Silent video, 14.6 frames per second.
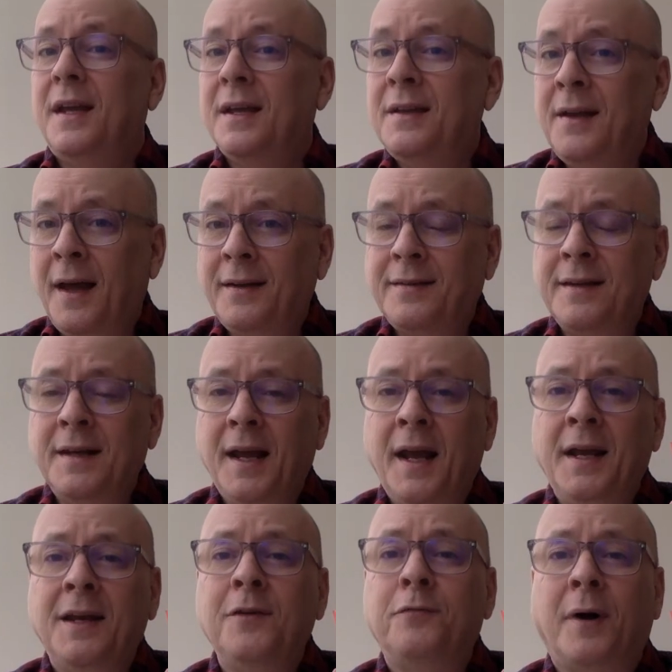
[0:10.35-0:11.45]
in nineteen
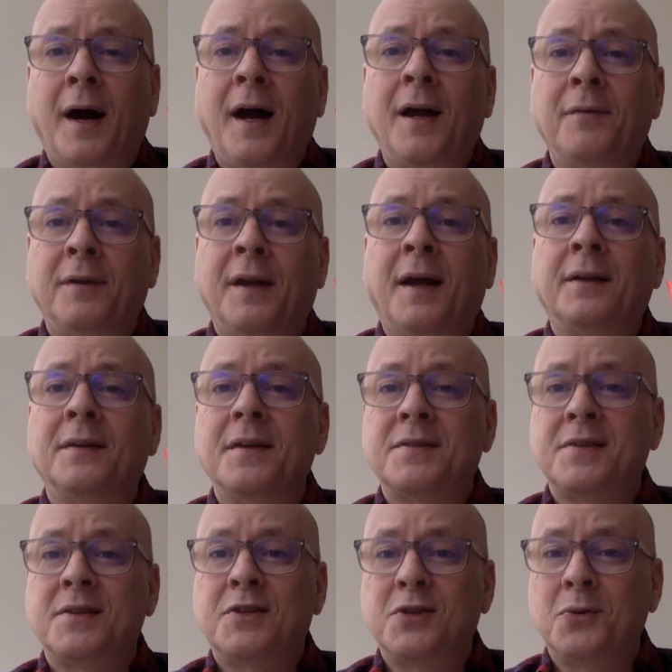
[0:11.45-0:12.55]
eighty-five and I
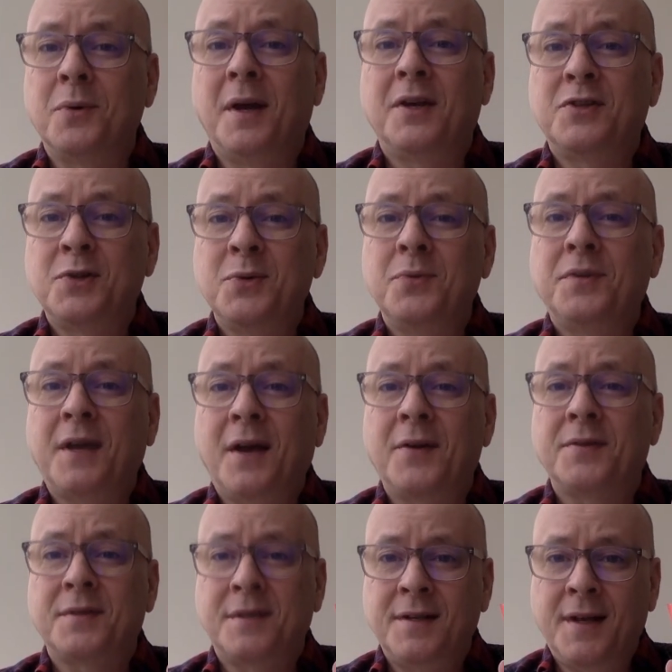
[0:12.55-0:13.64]
listened to a two
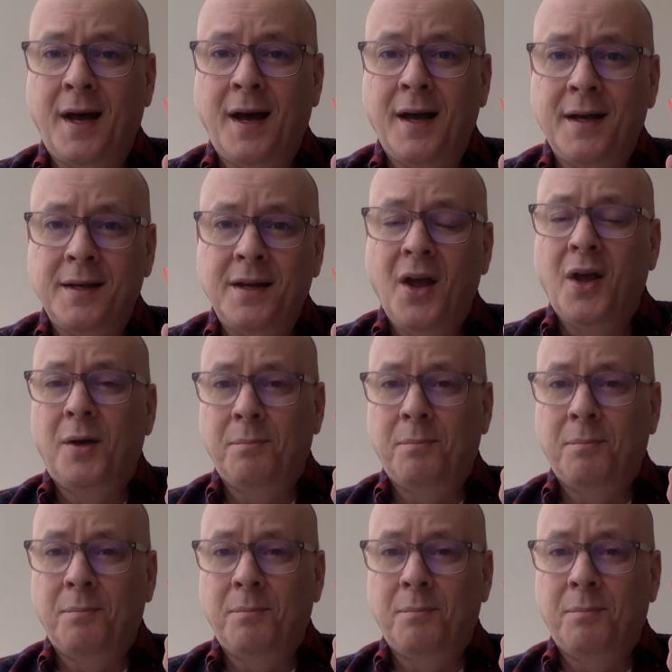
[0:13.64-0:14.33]
thousand nine